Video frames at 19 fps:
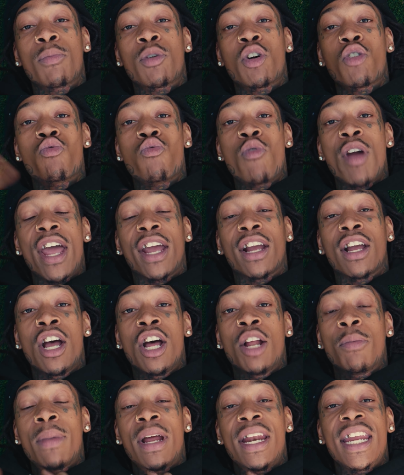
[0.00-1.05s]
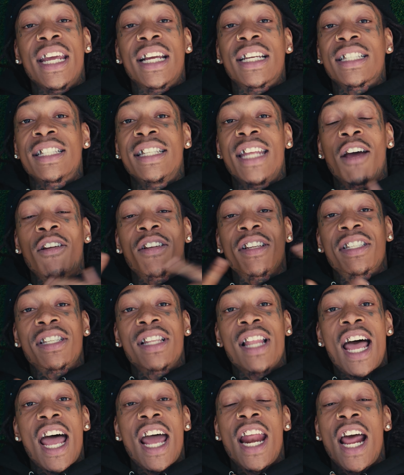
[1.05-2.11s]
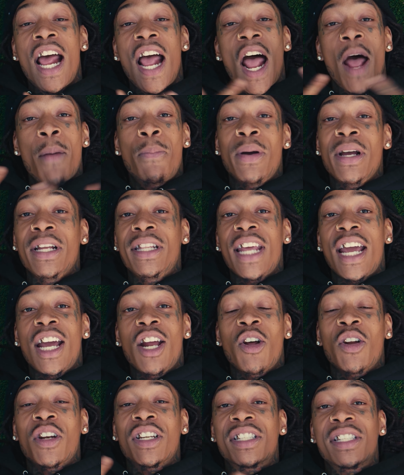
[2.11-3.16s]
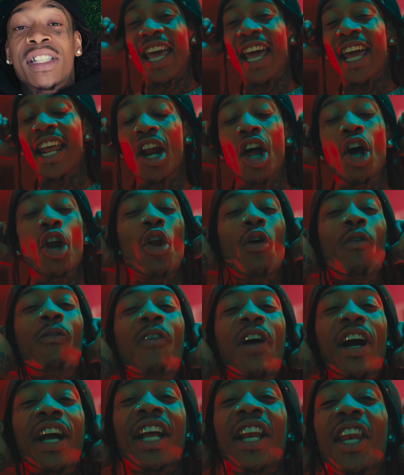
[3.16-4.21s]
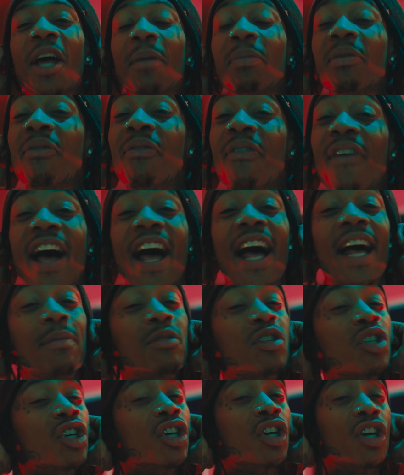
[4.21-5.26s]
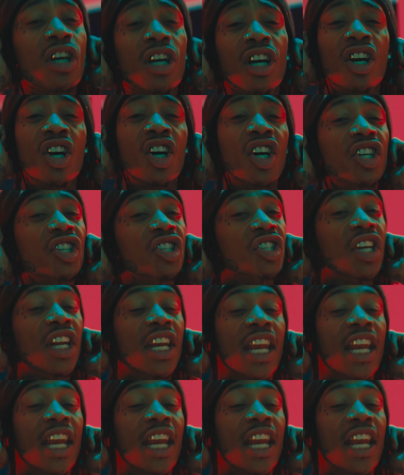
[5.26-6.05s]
on his property that I think would suit well for the music video. Now, in total, we ended up going for 4 spots around his